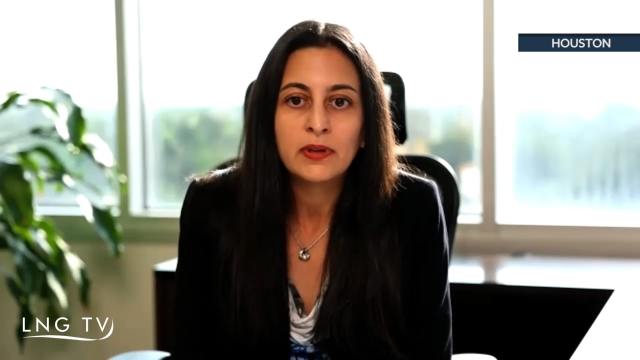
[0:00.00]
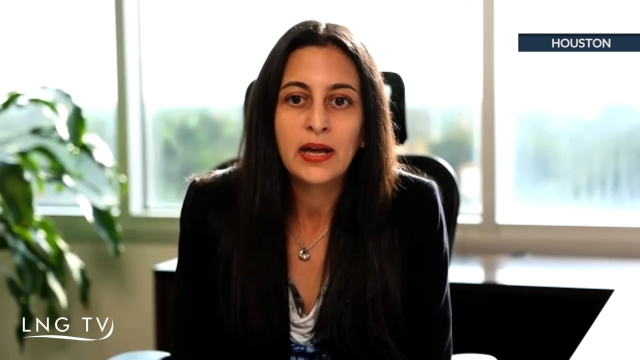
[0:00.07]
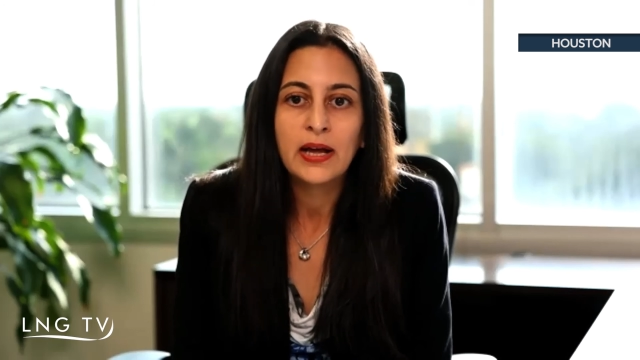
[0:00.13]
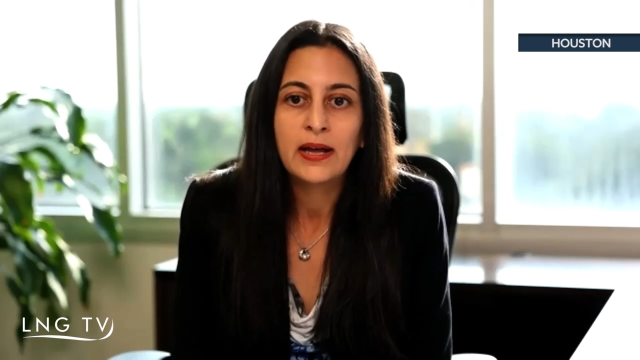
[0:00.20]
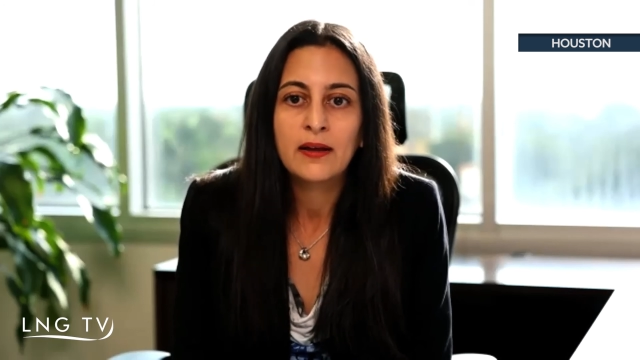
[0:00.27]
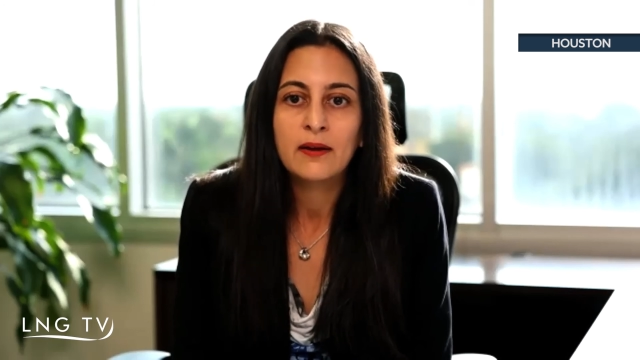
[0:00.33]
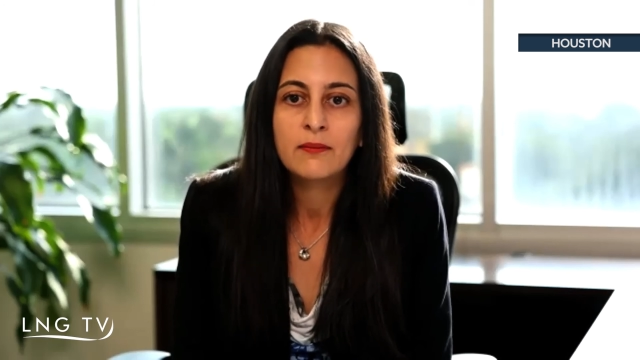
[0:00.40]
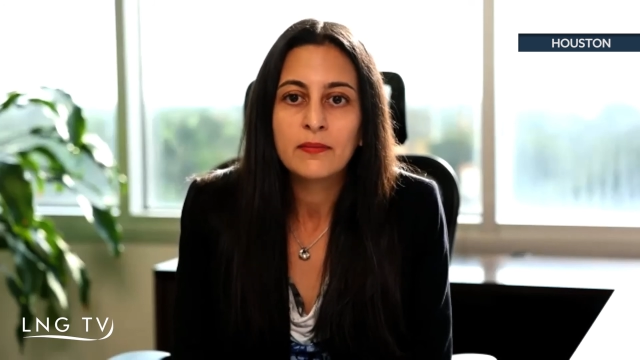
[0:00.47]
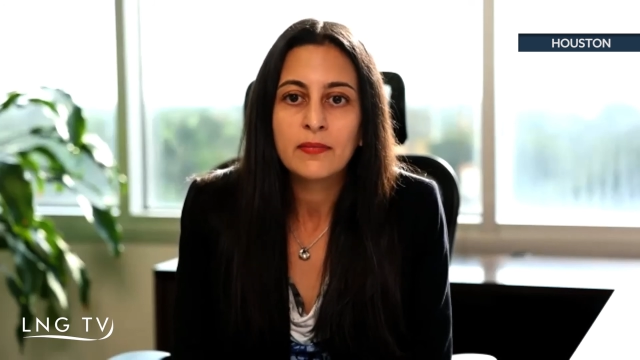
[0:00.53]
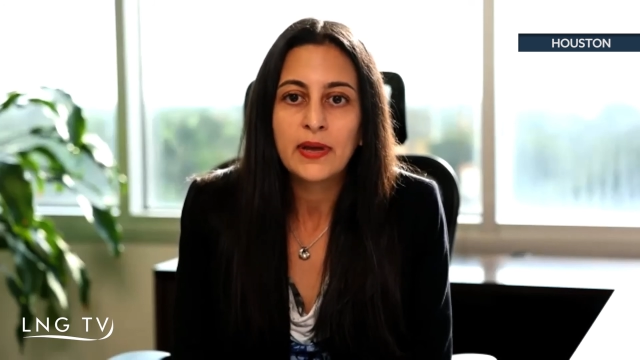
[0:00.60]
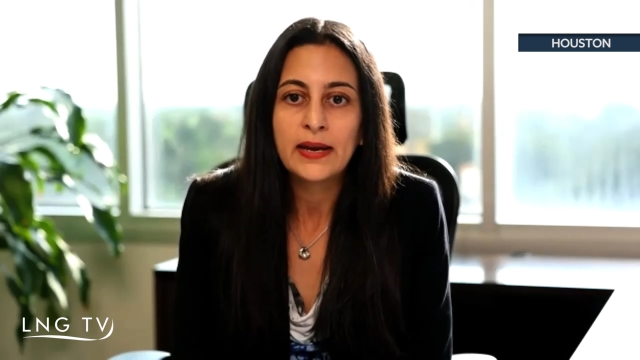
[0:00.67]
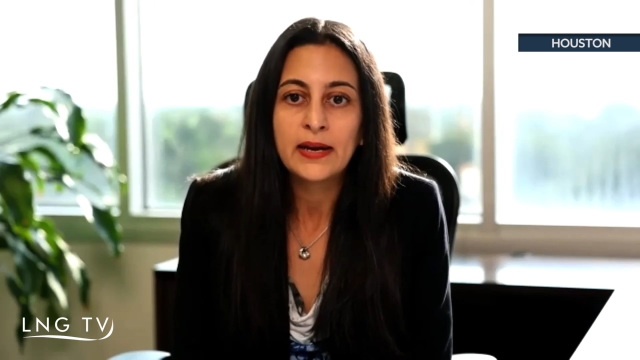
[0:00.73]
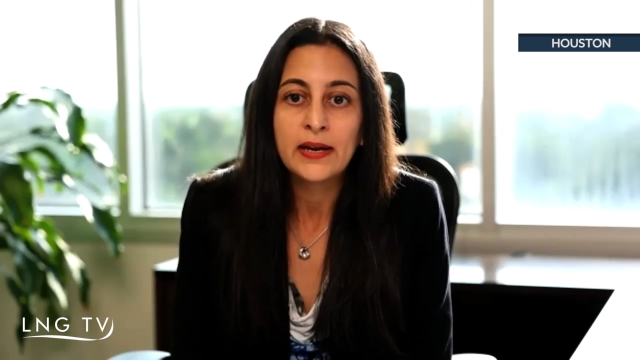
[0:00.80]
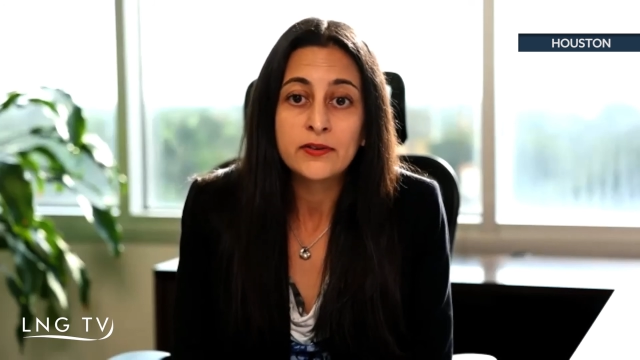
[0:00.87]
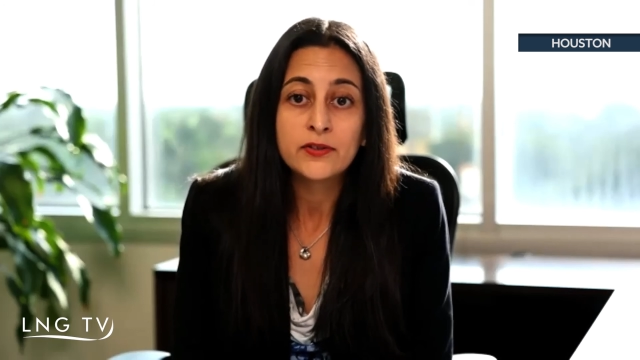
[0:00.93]
and
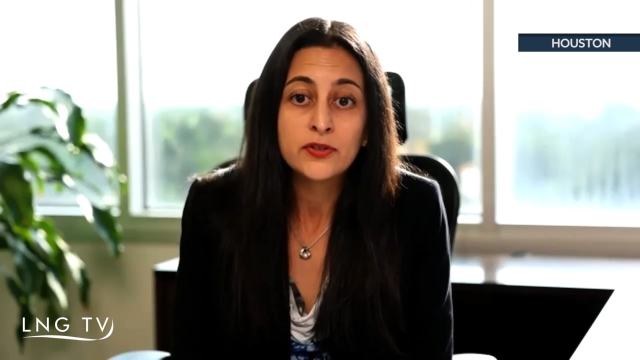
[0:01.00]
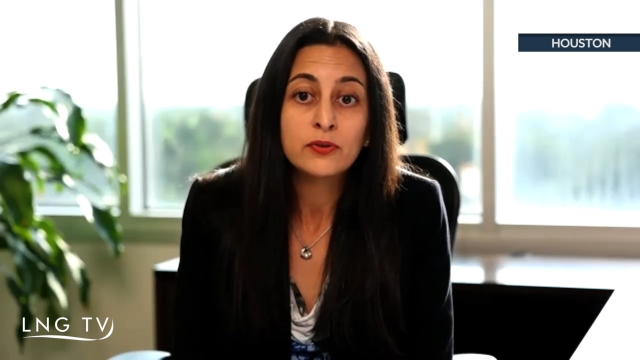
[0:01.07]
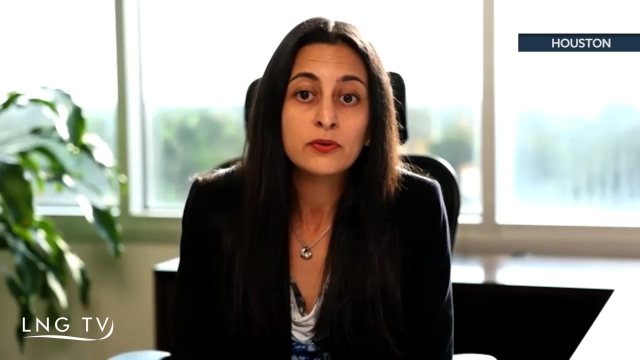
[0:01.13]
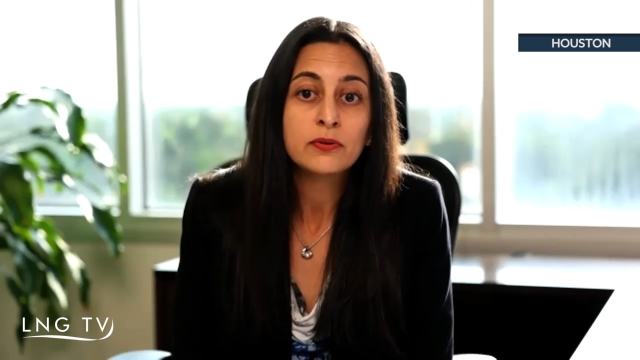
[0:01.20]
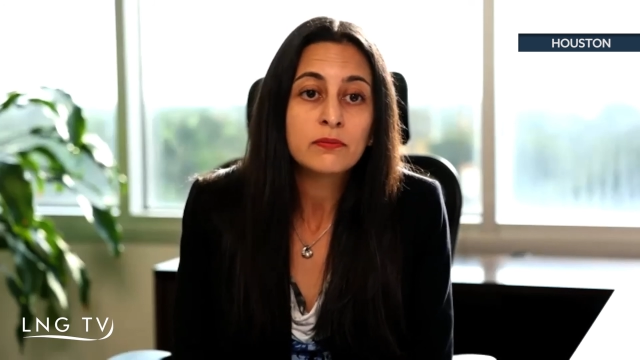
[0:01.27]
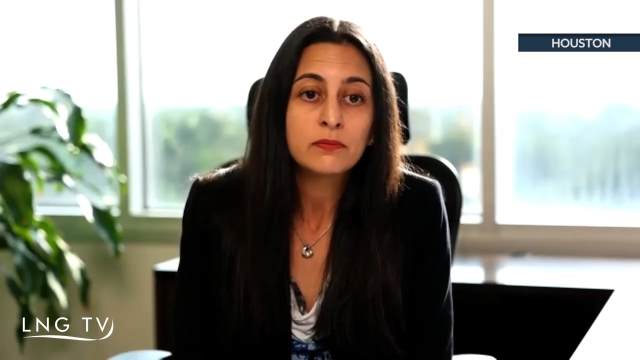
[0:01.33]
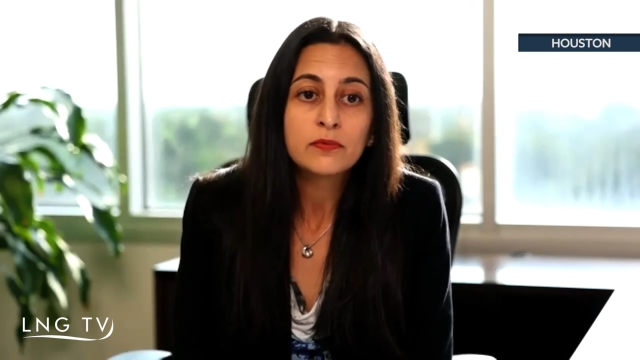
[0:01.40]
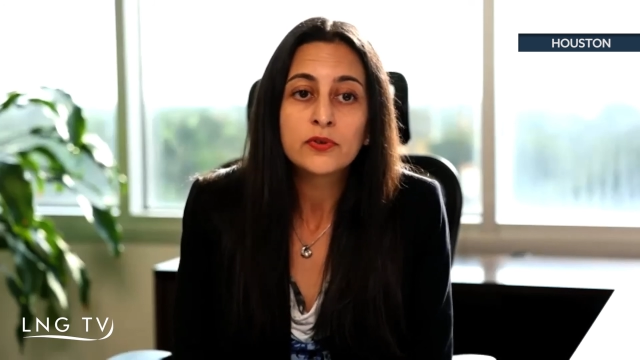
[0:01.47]
I do